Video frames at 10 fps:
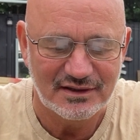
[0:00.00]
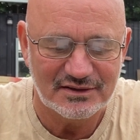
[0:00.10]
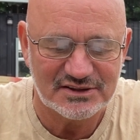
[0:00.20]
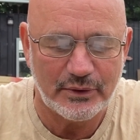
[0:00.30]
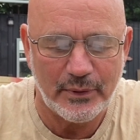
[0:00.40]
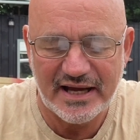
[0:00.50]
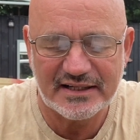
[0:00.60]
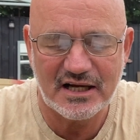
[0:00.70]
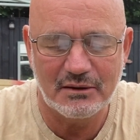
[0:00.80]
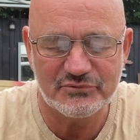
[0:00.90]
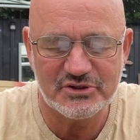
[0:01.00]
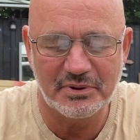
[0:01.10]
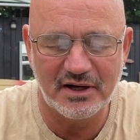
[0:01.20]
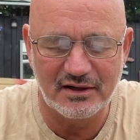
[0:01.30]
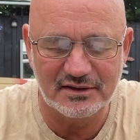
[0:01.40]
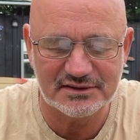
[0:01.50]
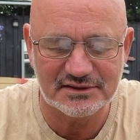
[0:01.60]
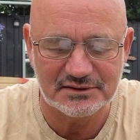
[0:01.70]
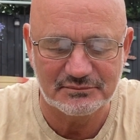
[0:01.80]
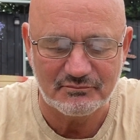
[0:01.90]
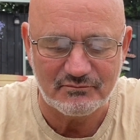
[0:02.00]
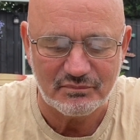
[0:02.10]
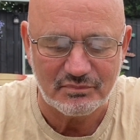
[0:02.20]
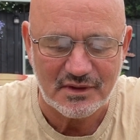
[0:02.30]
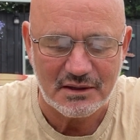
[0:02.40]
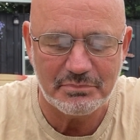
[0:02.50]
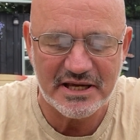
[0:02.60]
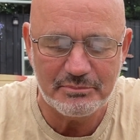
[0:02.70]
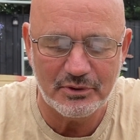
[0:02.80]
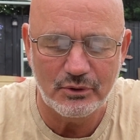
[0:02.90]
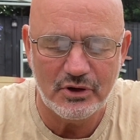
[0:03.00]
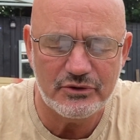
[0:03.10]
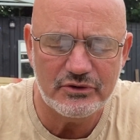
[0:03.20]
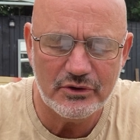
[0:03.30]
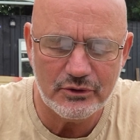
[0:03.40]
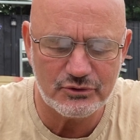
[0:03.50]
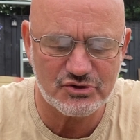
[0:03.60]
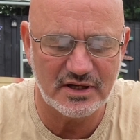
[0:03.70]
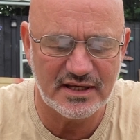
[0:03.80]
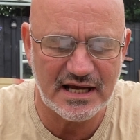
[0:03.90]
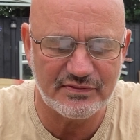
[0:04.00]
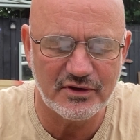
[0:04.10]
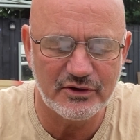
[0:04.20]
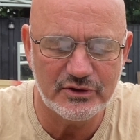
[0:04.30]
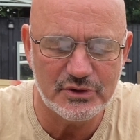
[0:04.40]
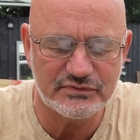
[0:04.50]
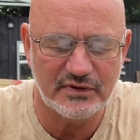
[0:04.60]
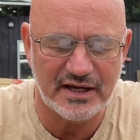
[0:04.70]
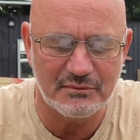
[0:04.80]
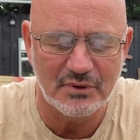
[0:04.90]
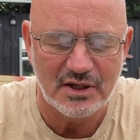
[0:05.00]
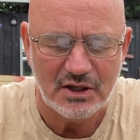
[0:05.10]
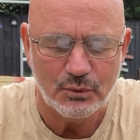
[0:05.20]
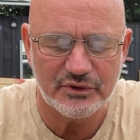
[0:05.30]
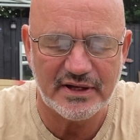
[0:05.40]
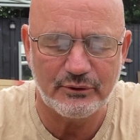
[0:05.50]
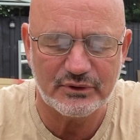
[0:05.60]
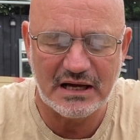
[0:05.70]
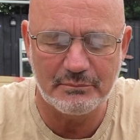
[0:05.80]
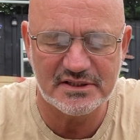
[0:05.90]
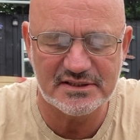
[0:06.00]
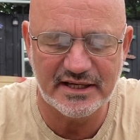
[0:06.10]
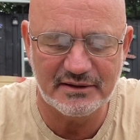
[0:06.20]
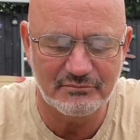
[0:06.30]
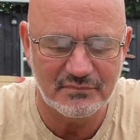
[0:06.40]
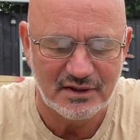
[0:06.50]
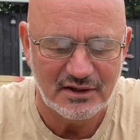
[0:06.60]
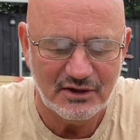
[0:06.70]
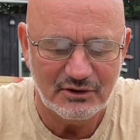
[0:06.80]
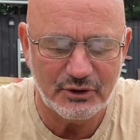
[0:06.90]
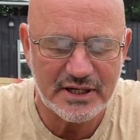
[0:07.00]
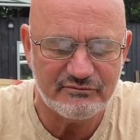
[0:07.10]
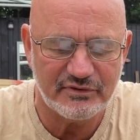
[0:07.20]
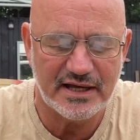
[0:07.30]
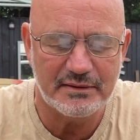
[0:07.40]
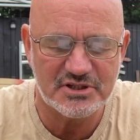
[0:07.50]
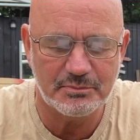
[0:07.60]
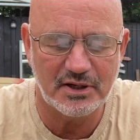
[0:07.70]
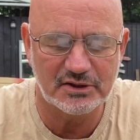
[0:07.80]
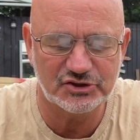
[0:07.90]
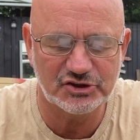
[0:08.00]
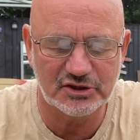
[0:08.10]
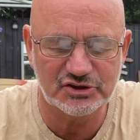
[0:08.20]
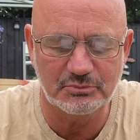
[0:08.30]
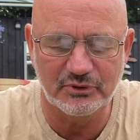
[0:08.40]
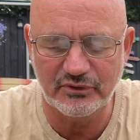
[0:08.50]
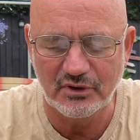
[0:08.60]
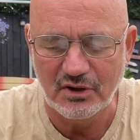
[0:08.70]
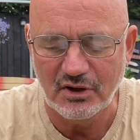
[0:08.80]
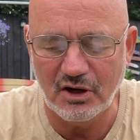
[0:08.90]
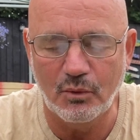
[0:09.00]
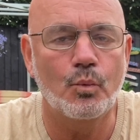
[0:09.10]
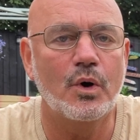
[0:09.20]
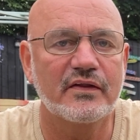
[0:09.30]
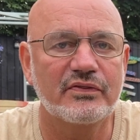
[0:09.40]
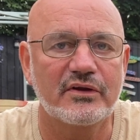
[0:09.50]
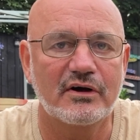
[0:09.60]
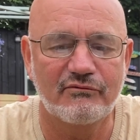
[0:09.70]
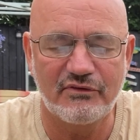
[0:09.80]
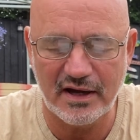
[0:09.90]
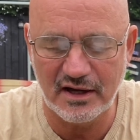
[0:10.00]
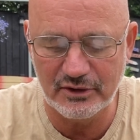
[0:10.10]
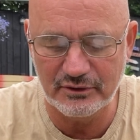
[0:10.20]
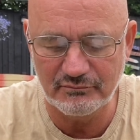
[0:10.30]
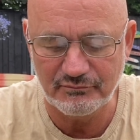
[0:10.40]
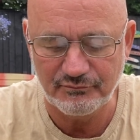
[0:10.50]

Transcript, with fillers: So it had come to pass. People who usually had no use for him were now coming to him, looking for him to pass judgment on one of their own.